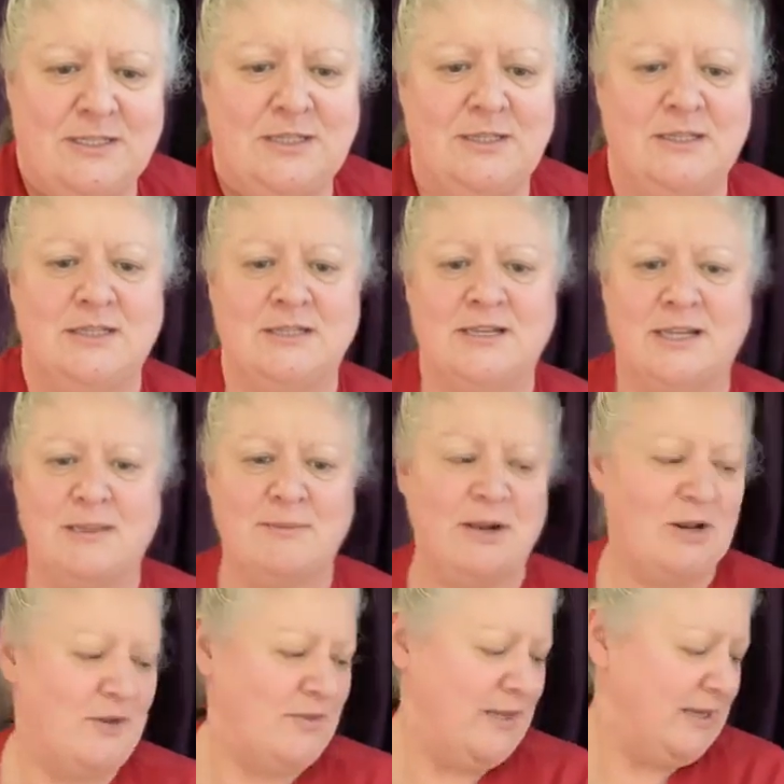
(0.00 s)
Oh, gotta get my
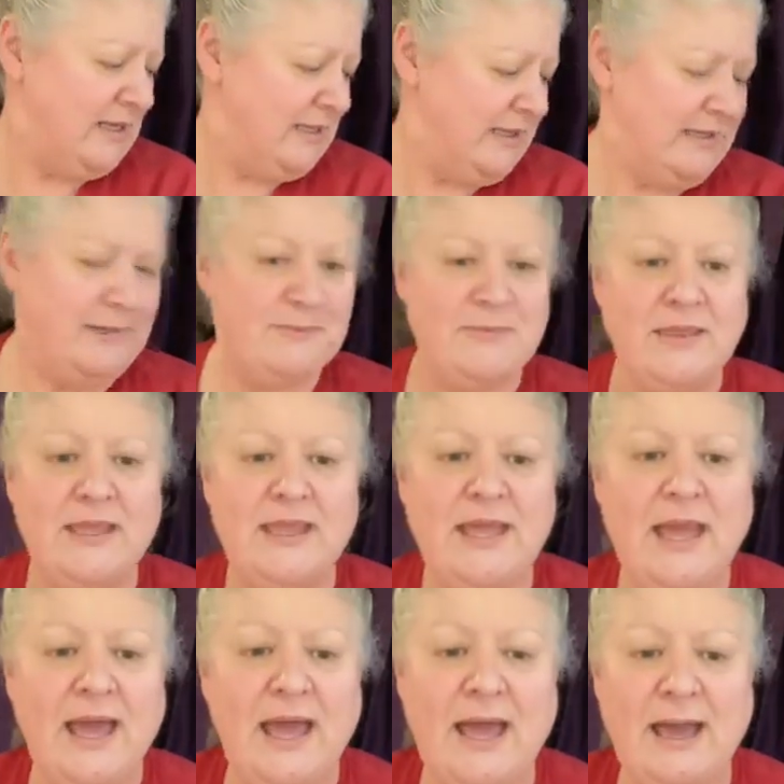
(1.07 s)
cloth out and clean it.
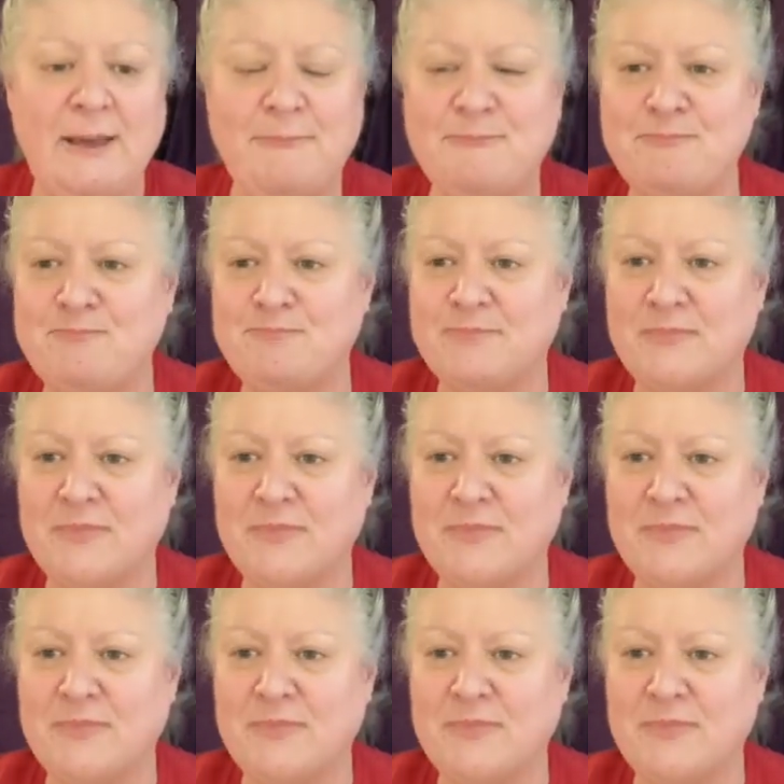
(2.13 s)
Um,